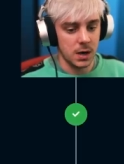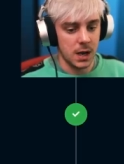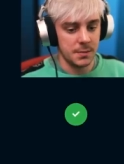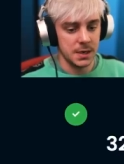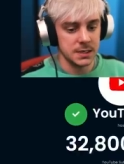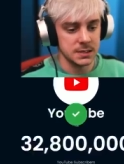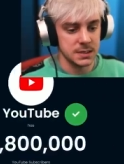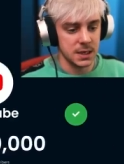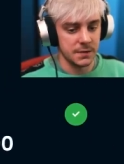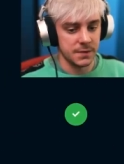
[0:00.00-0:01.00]
How many does
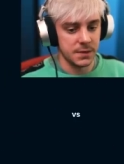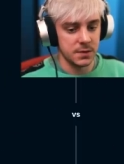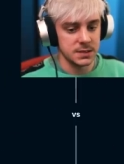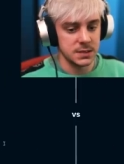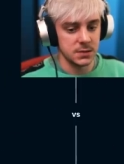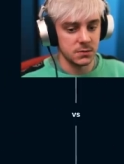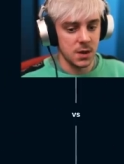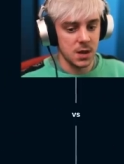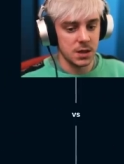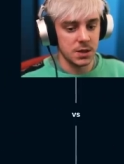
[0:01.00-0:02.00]
it have? 32.
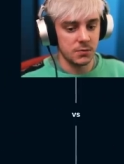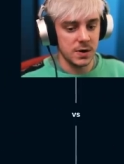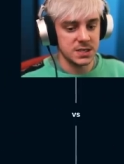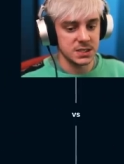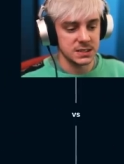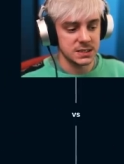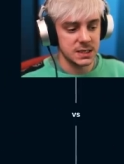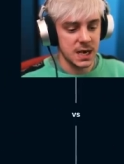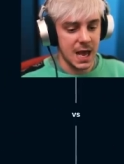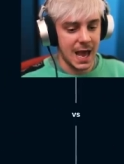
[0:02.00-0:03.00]
The richest